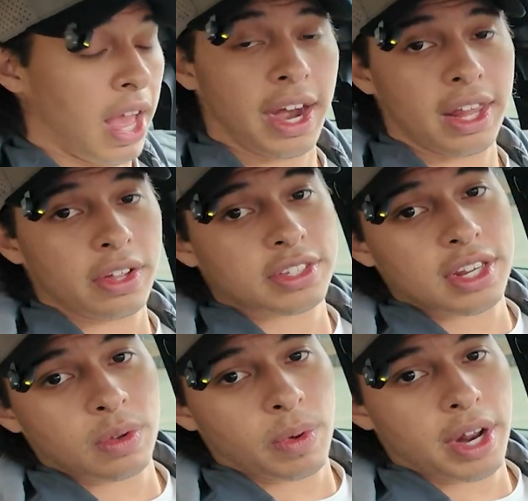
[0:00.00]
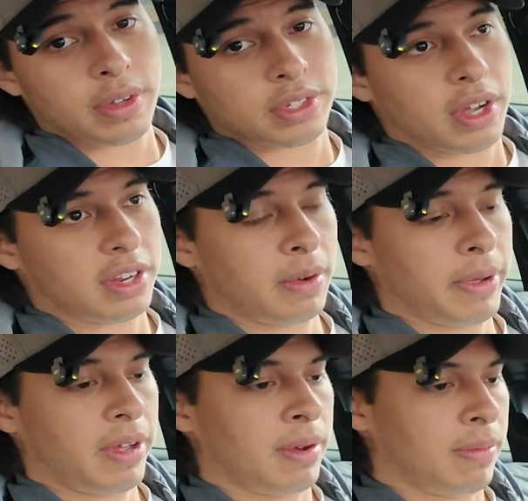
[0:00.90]
And I looked into what I was talking
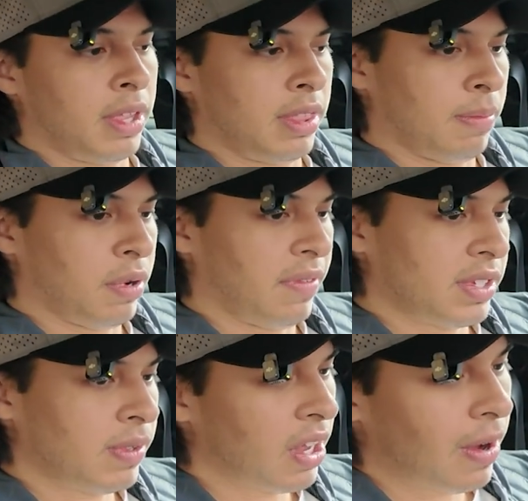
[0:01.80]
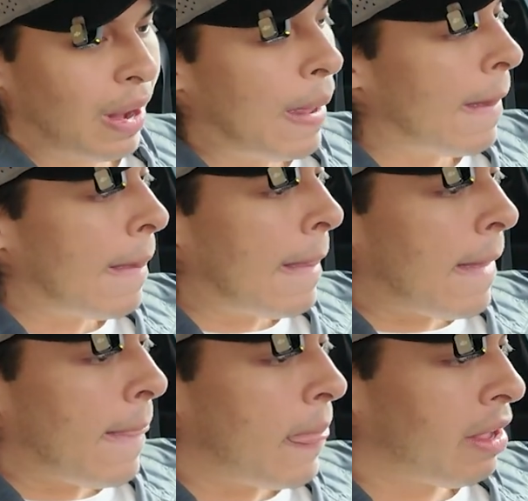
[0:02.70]
about in the previous video,
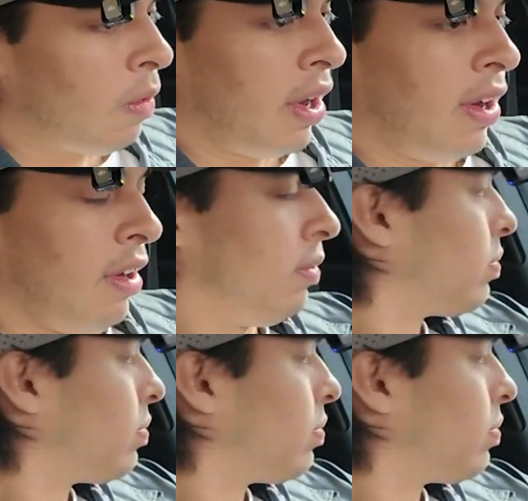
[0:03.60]
where